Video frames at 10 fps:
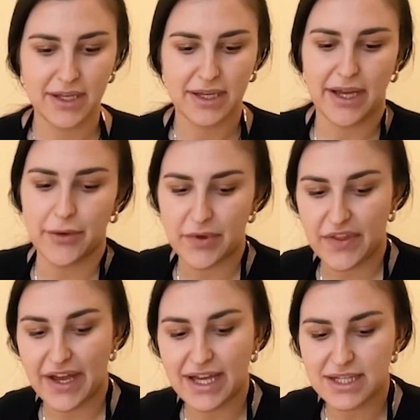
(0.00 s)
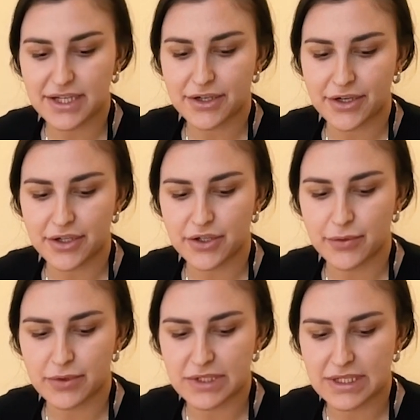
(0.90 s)
Now with eyeliner,
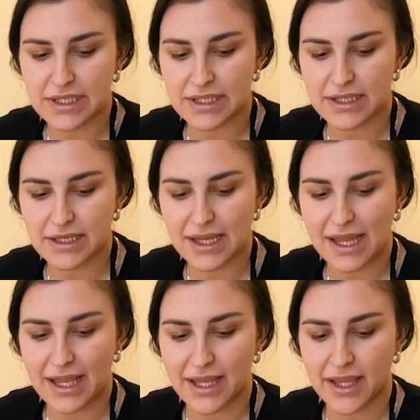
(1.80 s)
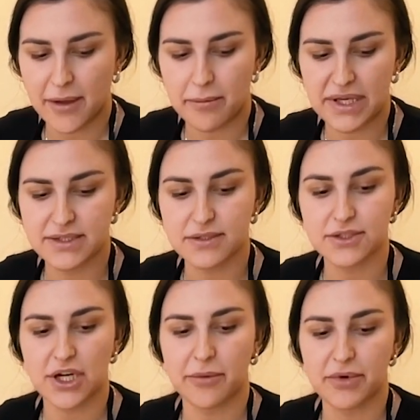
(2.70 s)
you will need a pencil
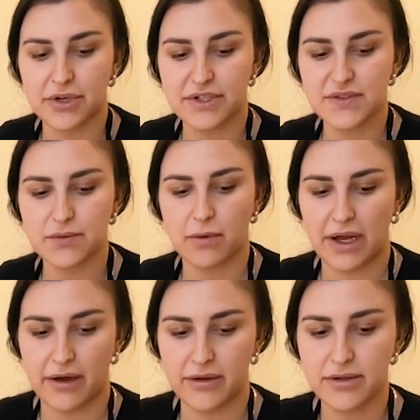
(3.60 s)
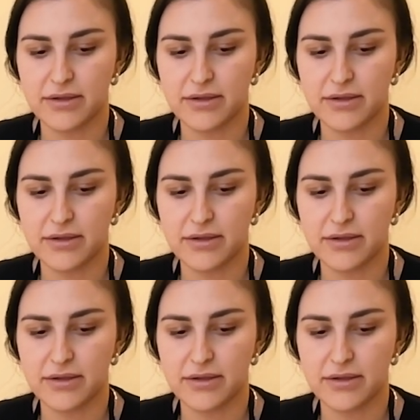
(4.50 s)
sharpener as well.